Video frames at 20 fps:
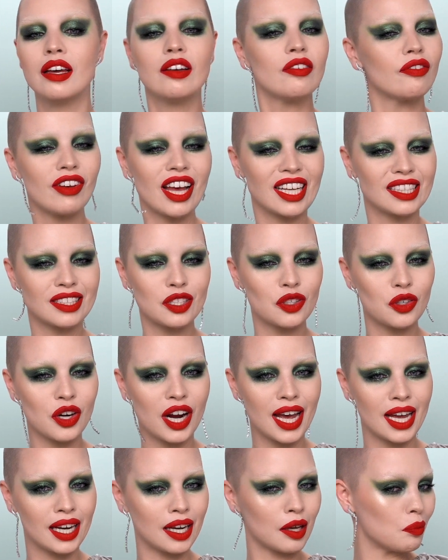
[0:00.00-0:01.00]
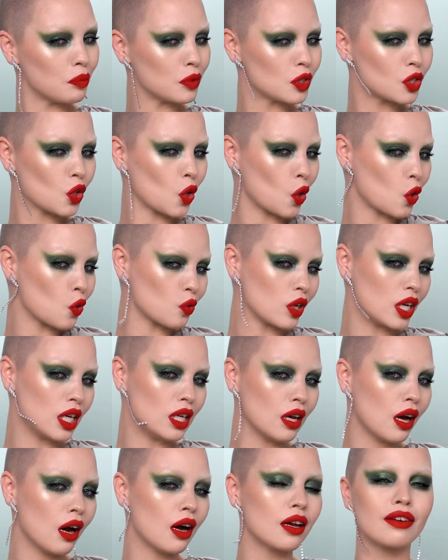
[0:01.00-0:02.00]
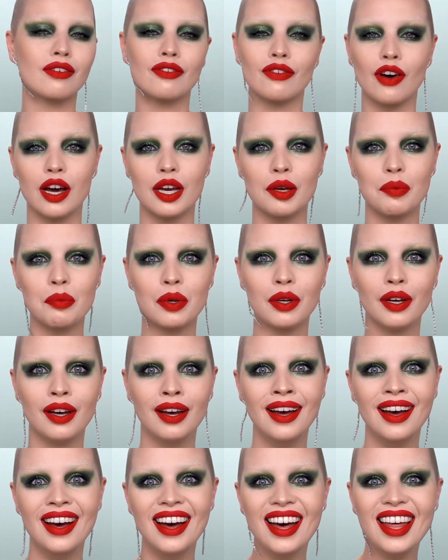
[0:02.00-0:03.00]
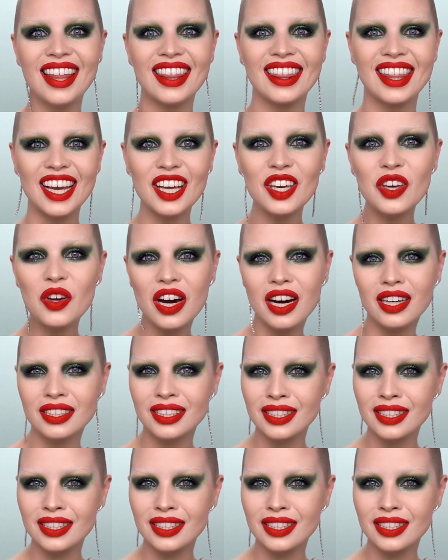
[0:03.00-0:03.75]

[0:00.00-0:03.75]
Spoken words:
Fester Adams green kind of vibe. Thank you guys